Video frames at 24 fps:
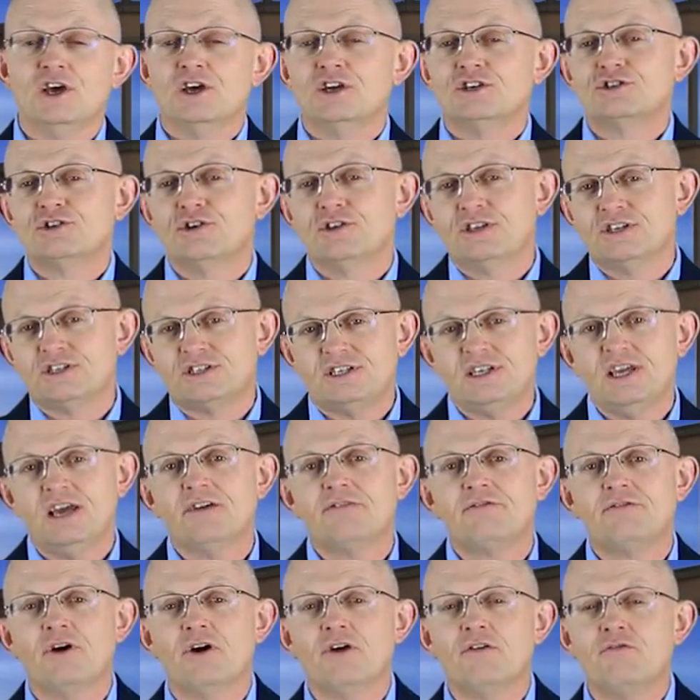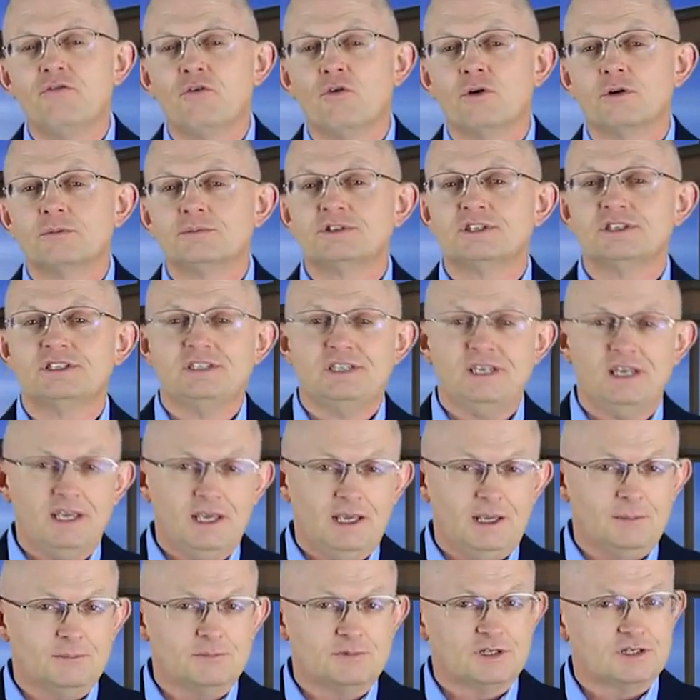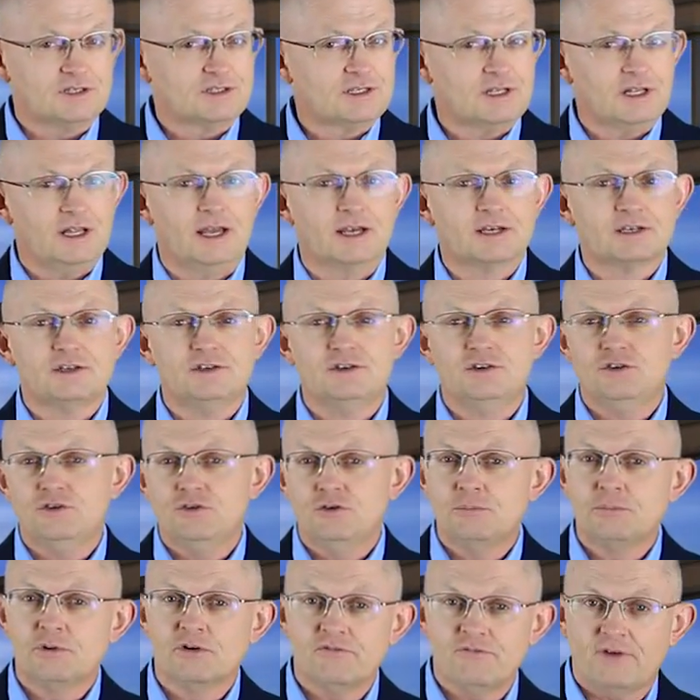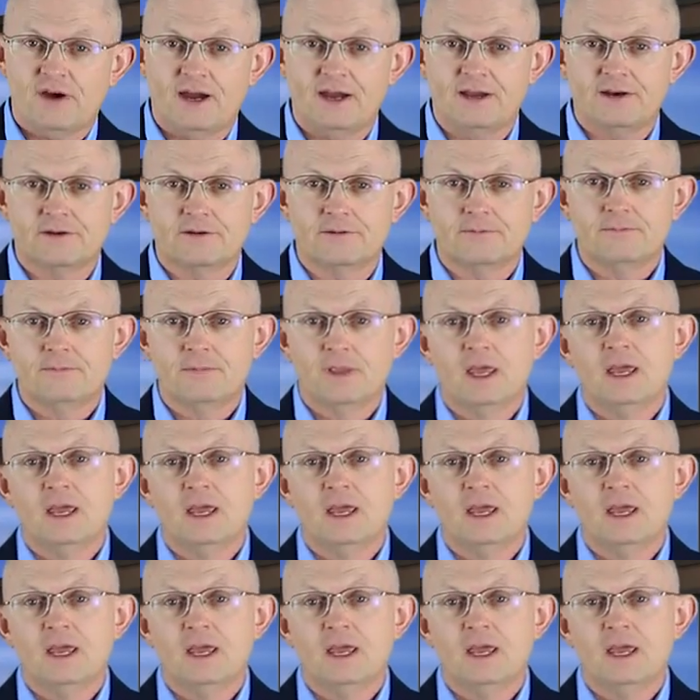So the CFO forms a team to select a new provider.